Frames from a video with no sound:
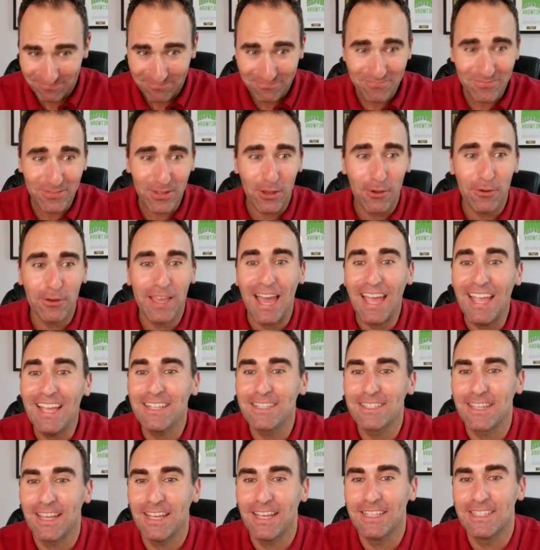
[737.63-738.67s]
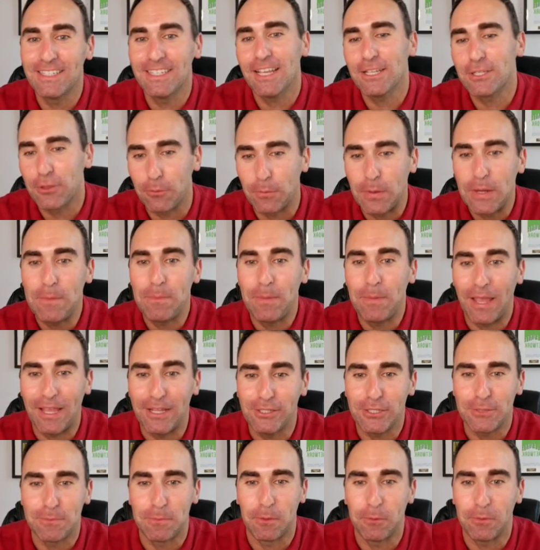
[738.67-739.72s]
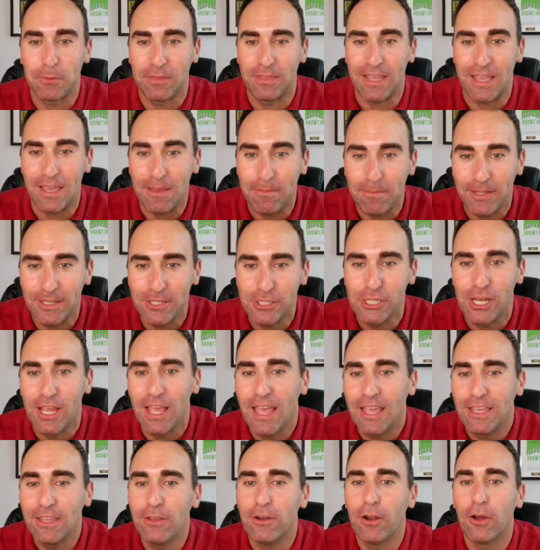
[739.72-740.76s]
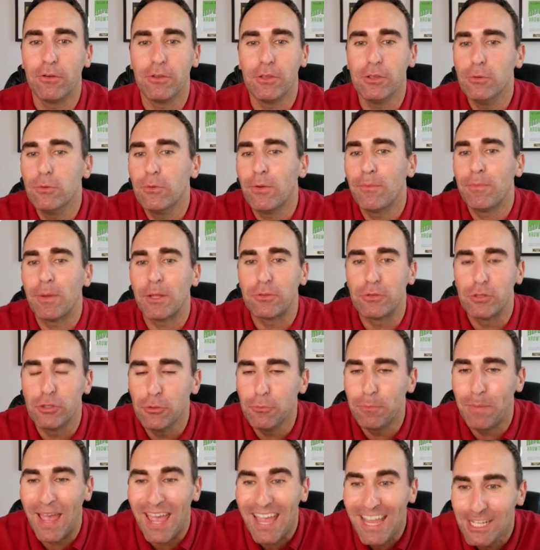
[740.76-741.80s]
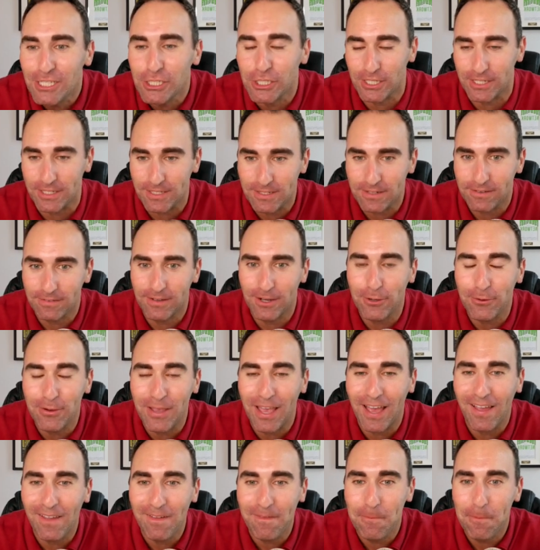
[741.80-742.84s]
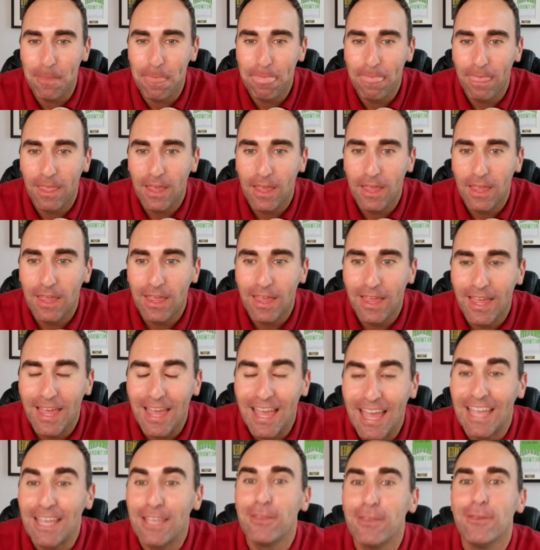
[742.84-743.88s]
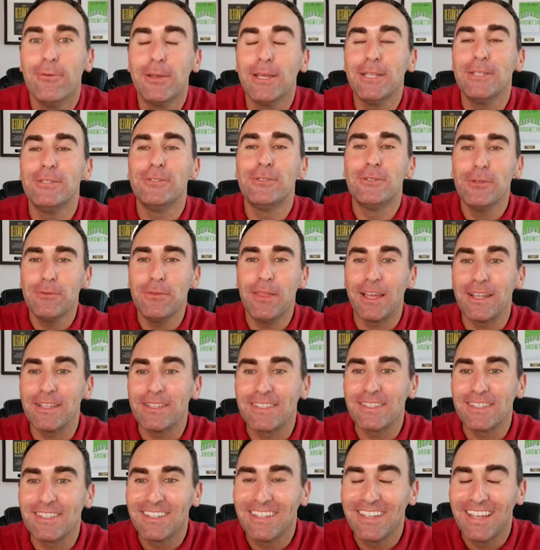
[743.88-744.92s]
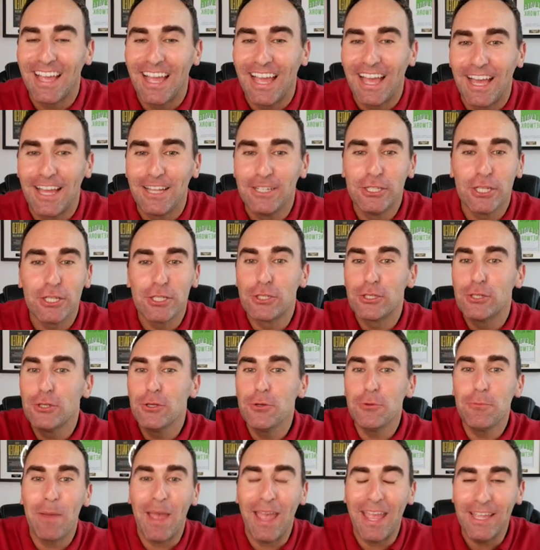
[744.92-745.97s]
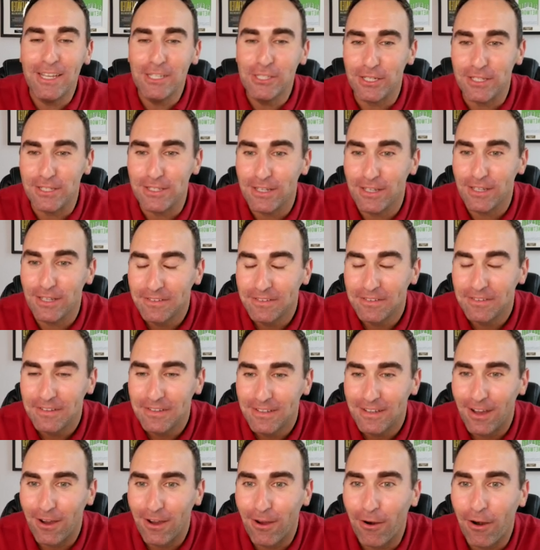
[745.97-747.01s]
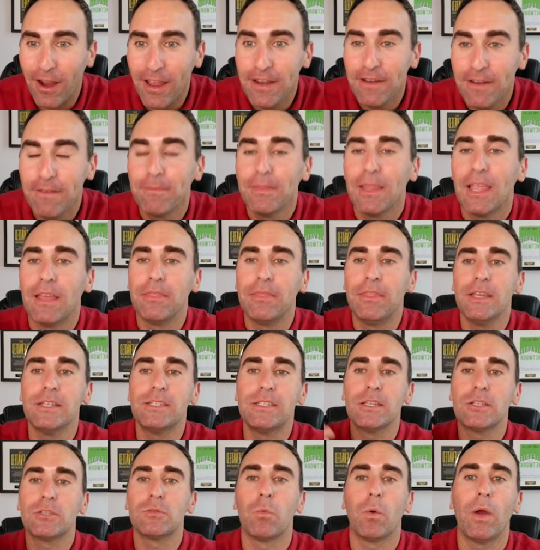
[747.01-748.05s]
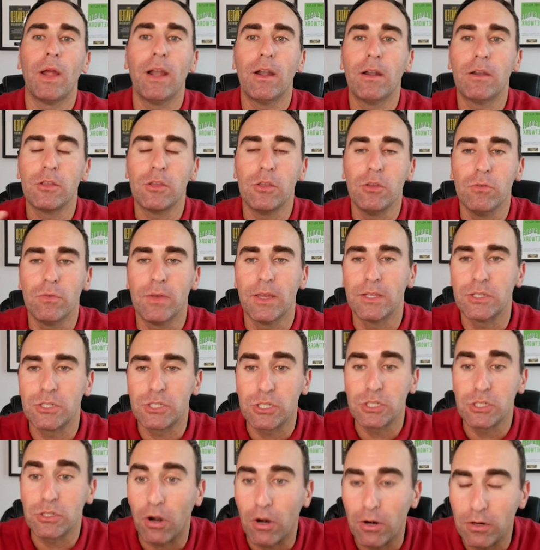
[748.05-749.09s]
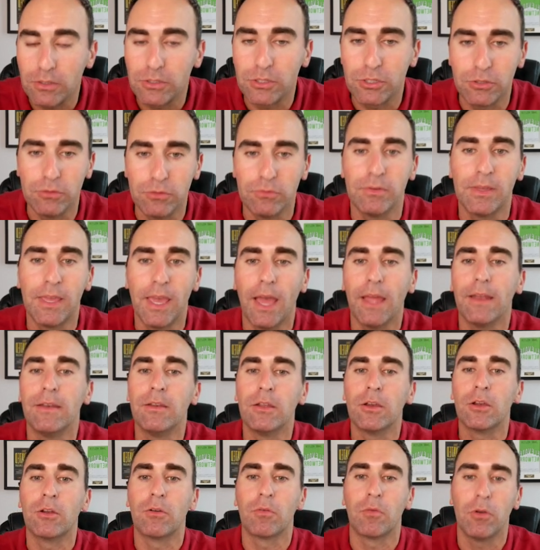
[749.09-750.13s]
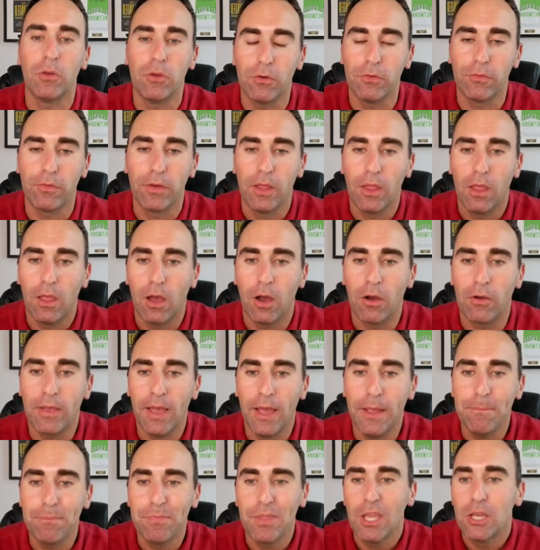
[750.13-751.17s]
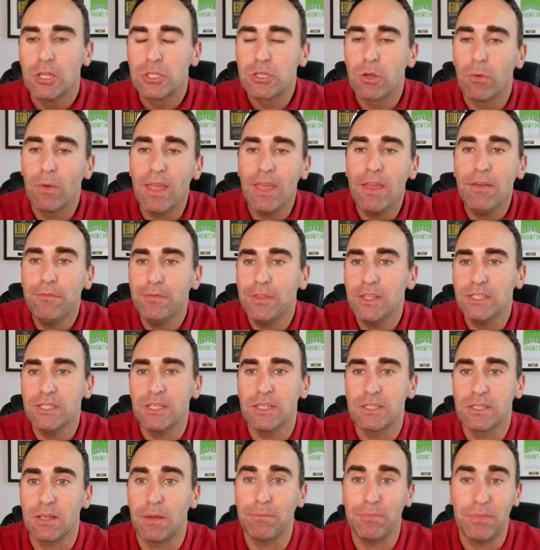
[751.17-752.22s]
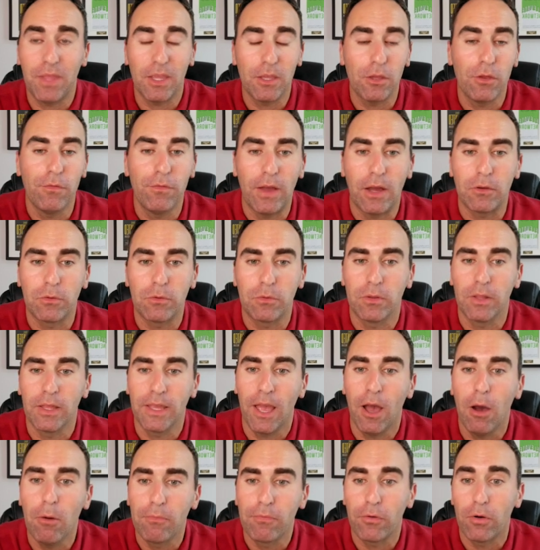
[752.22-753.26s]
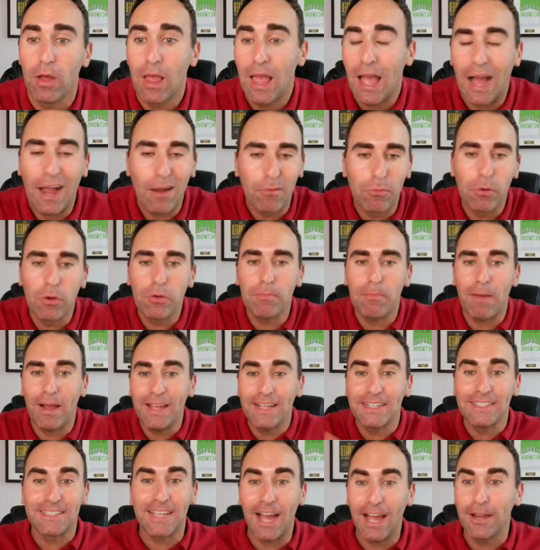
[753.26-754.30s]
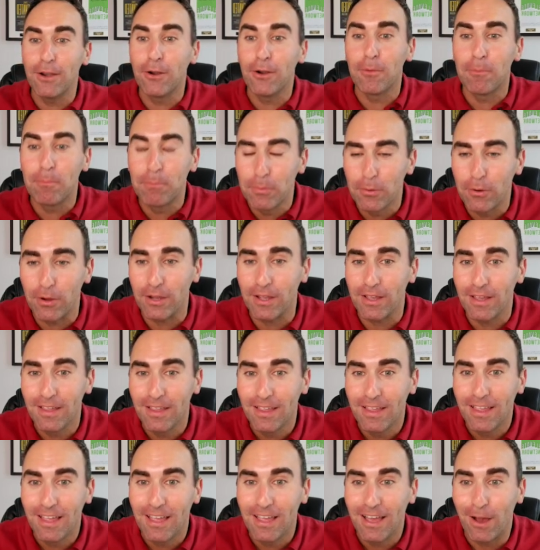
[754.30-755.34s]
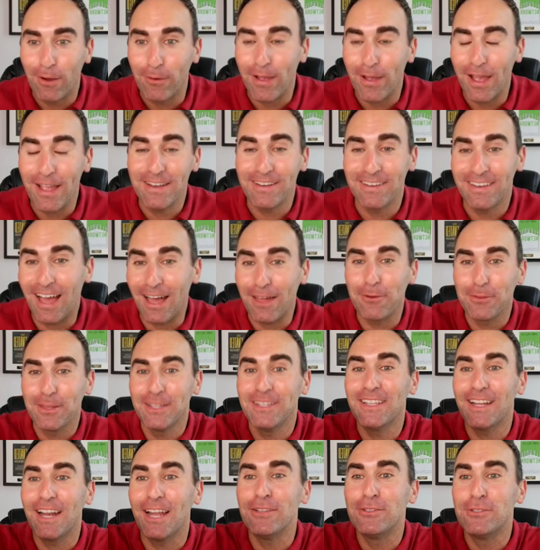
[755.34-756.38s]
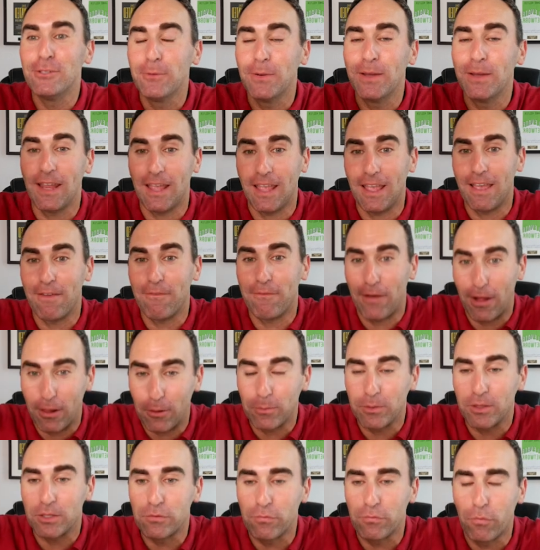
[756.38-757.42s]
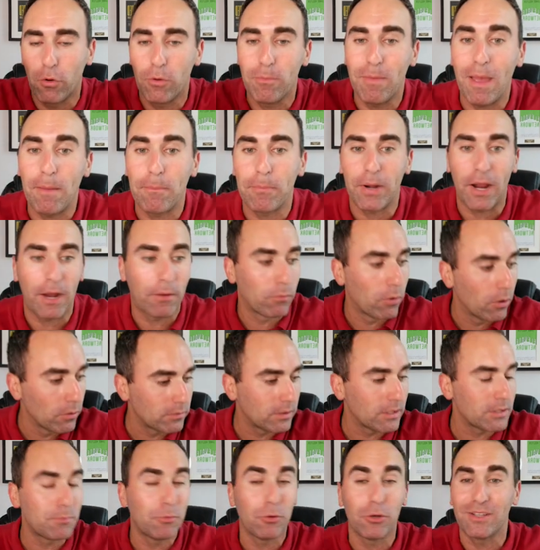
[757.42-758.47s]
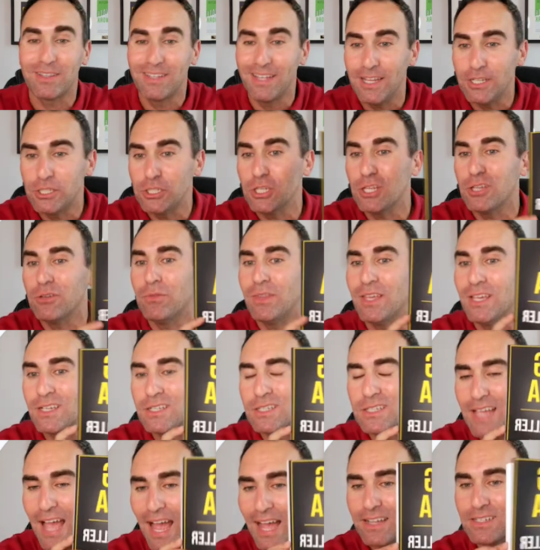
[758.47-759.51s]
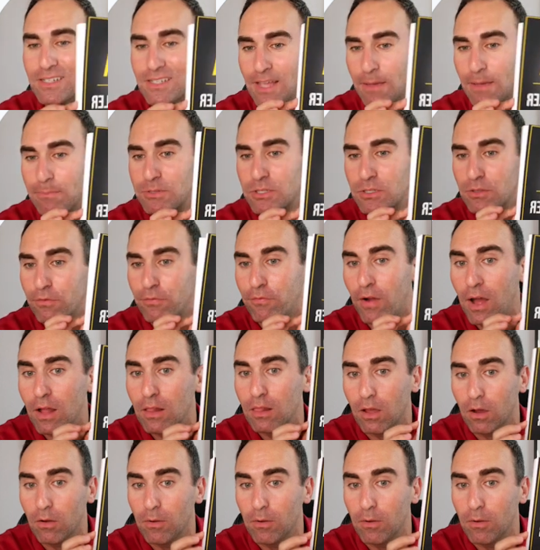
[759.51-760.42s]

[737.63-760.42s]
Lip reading: Okay, it says 3 pages, but with the image, you have about 2 pages. Okay, you can do this. Just 2 pages. All right, this is where you can start to get in a groove. Okay, so if this is something that you found really helpful, I wrote my entire book. Okay, not only did I do it following this format, but I wrote this book teaching you the exact steps to follow.